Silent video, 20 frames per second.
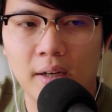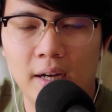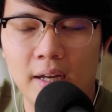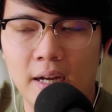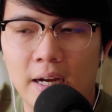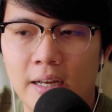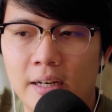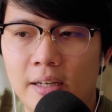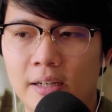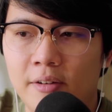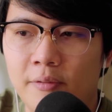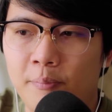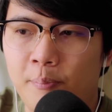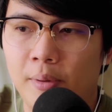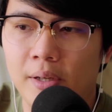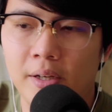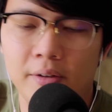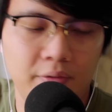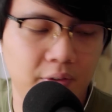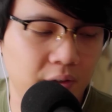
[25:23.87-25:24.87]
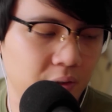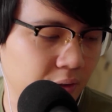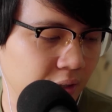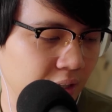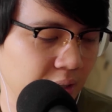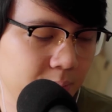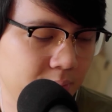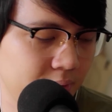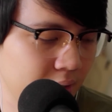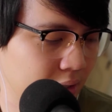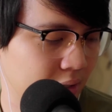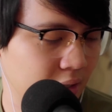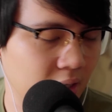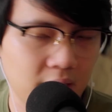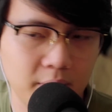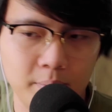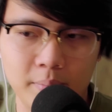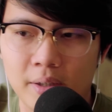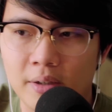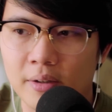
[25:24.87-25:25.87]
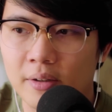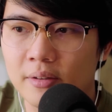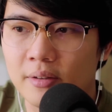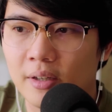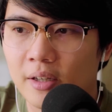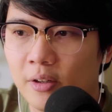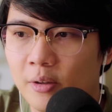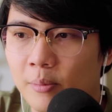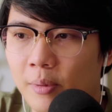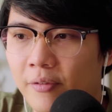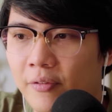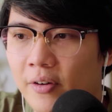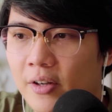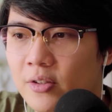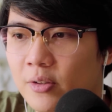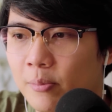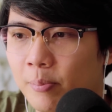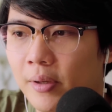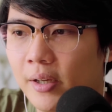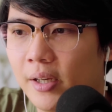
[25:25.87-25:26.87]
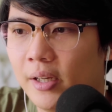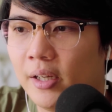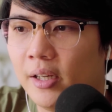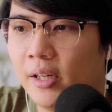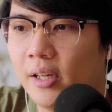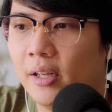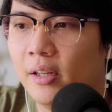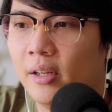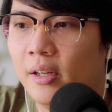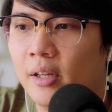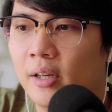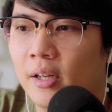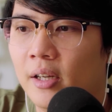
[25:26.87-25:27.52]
I love playing video games like that because my friends are playing it.